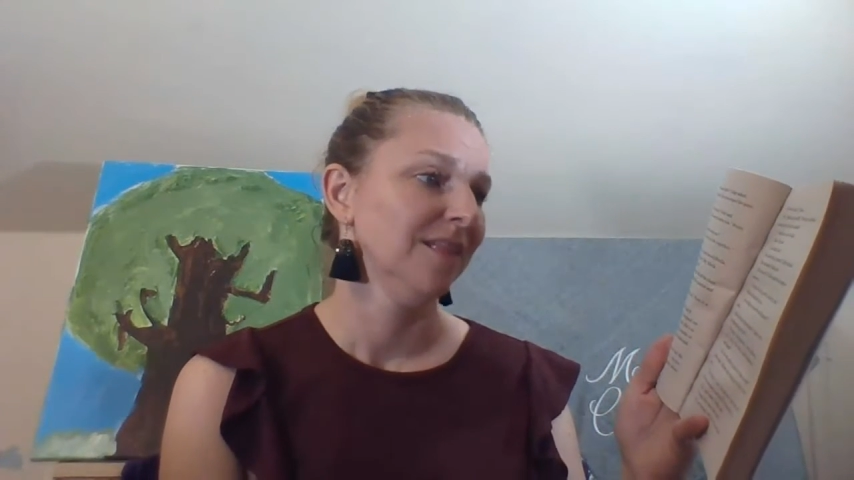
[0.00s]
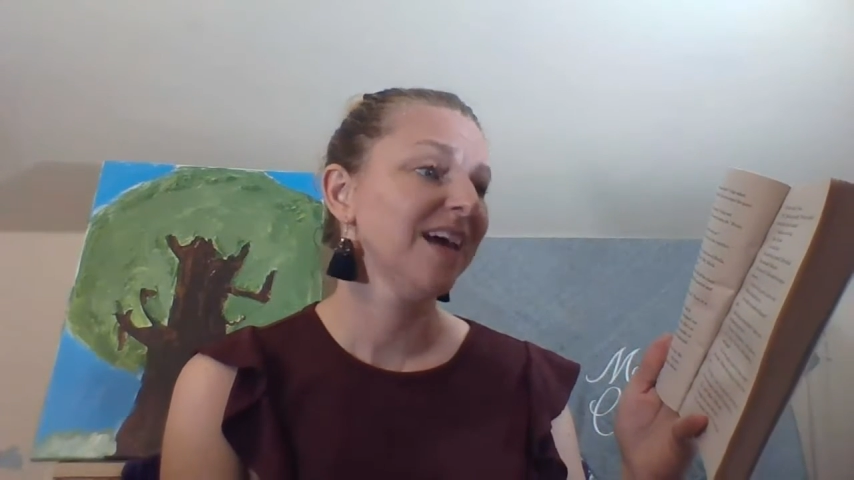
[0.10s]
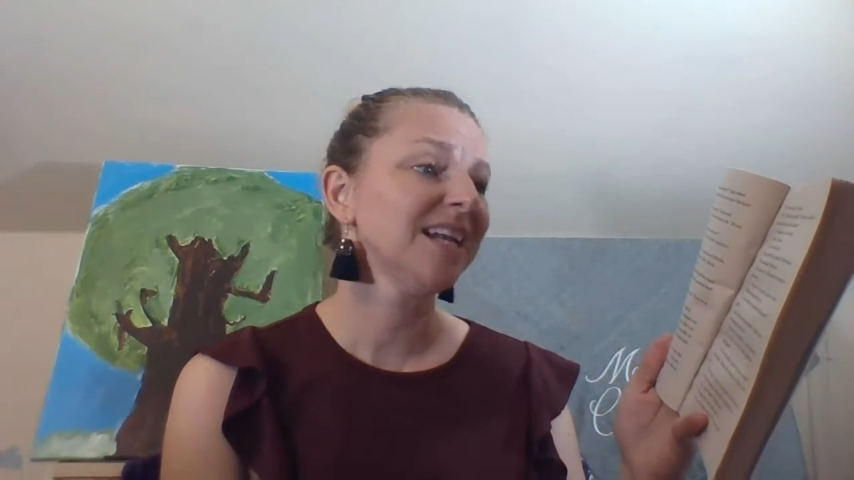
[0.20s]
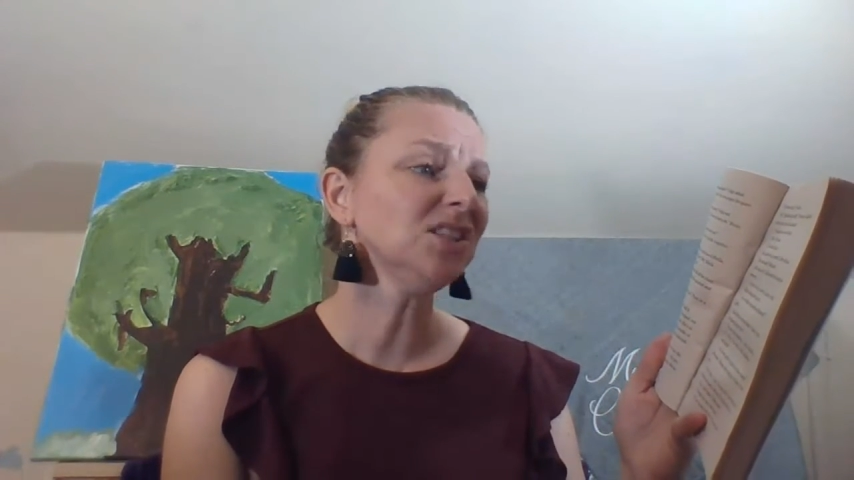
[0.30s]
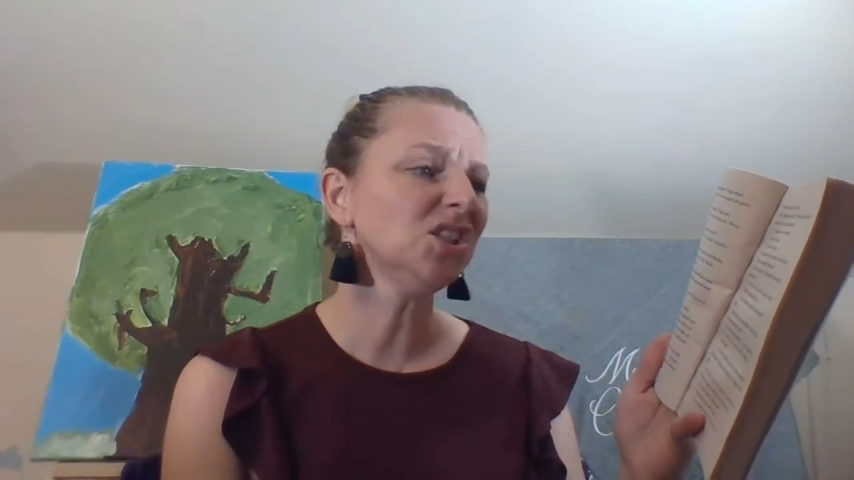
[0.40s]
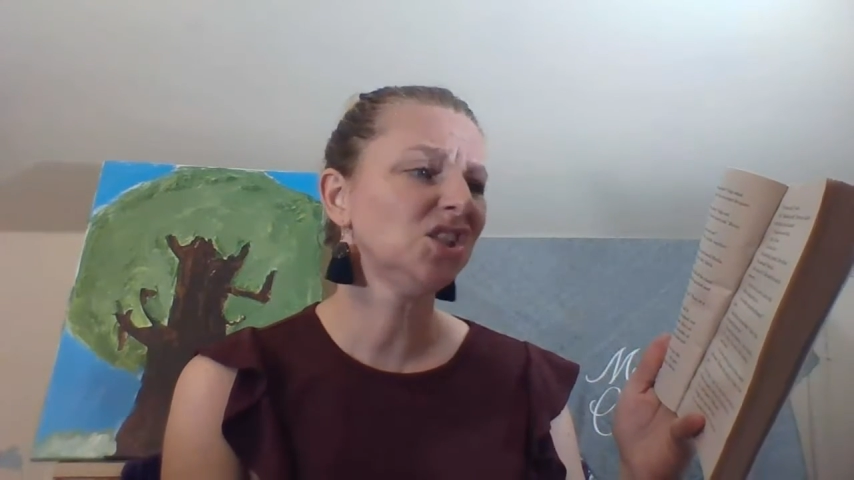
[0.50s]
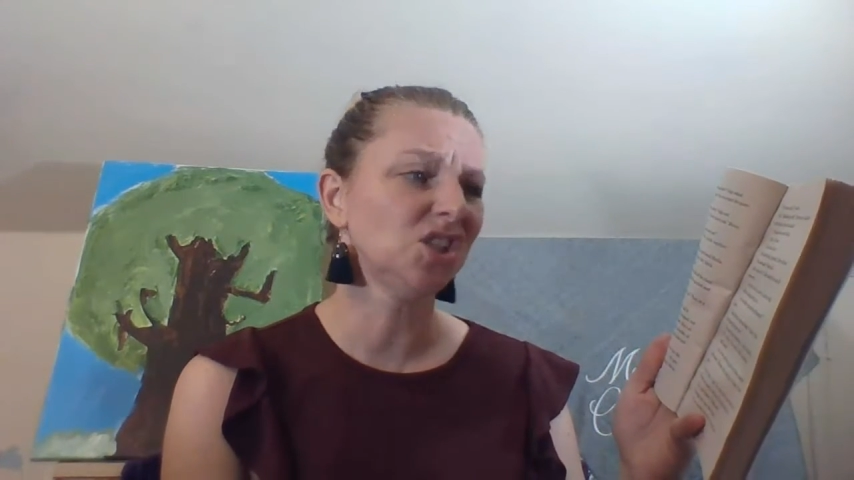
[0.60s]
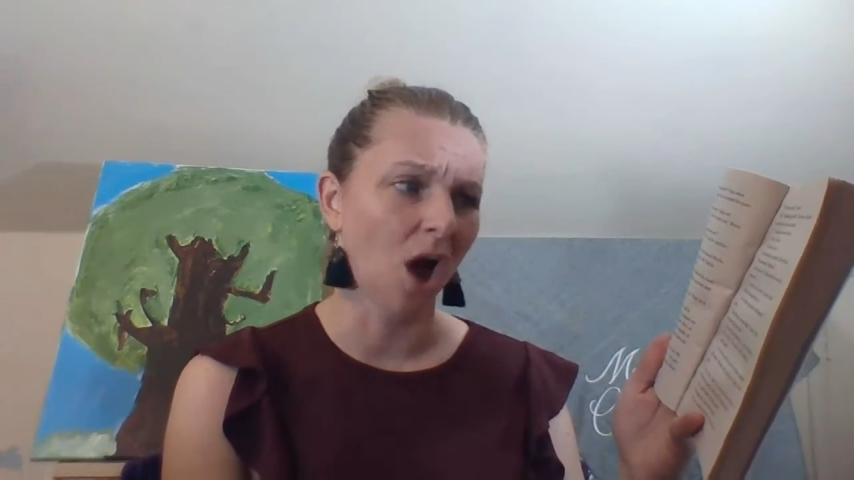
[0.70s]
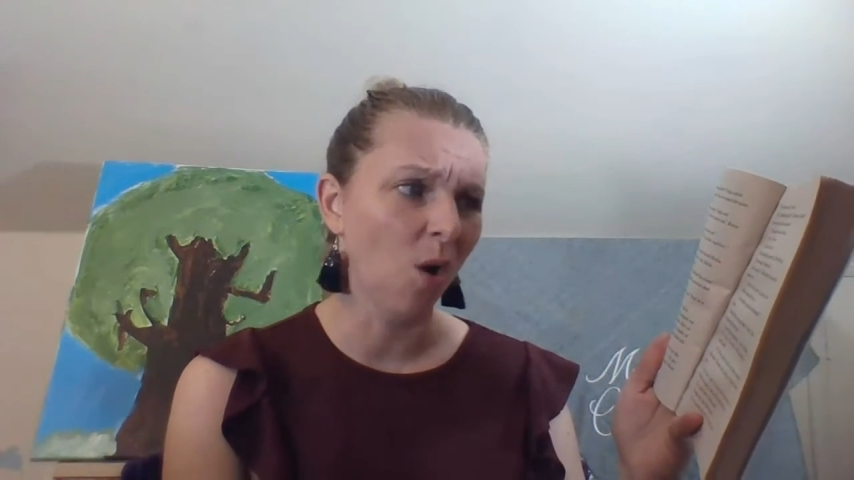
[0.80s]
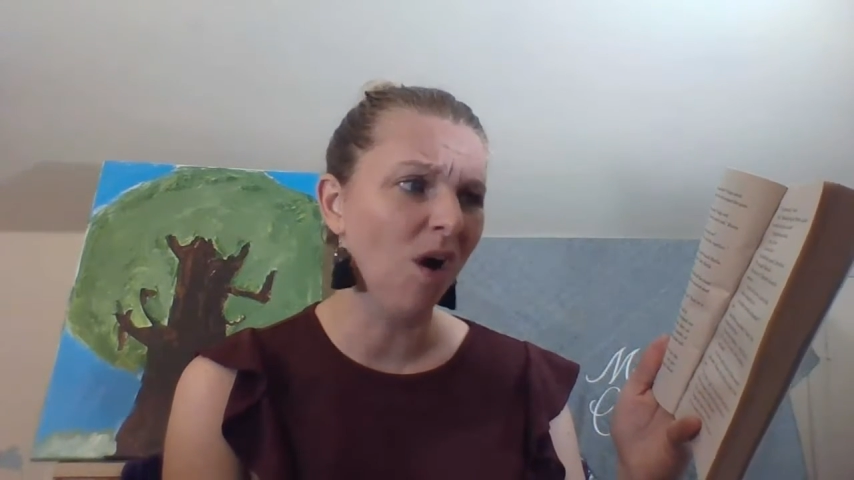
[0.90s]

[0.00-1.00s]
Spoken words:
That is so